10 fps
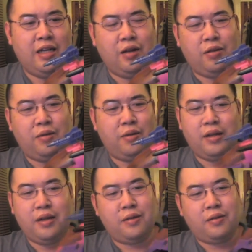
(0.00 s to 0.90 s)
know,
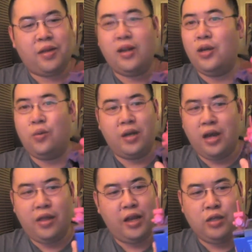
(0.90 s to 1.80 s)

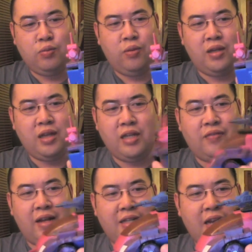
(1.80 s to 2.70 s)
Thunderwing I think
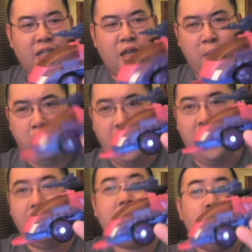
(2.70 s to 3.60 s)
is fantastic.
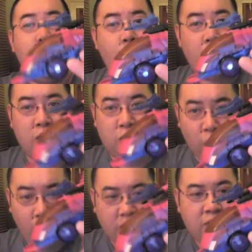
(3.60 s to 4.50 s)
But when I
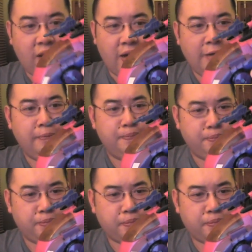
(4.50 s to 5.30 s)
saw this fella,